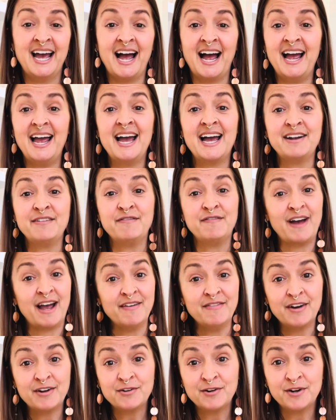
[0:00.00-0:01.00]
I had
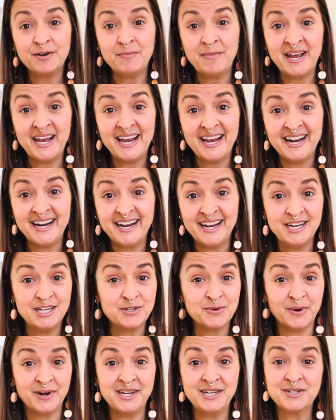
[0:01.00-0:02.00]
500 made in
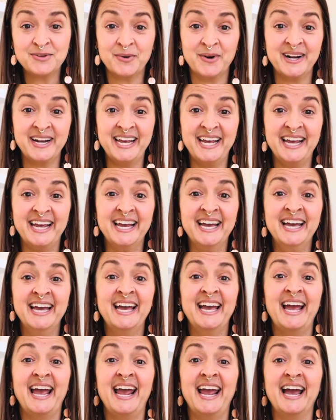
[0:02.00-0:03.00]
2020
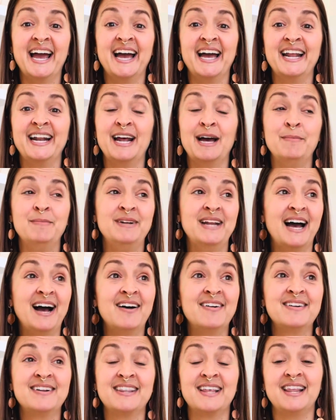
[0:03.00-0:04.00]
and I'm
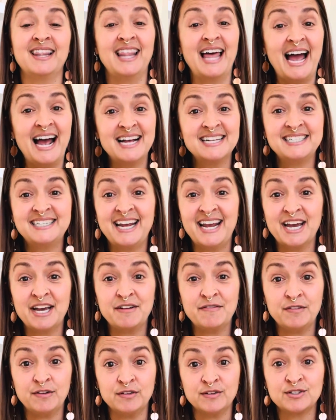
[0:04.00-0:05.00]
down to the last handful.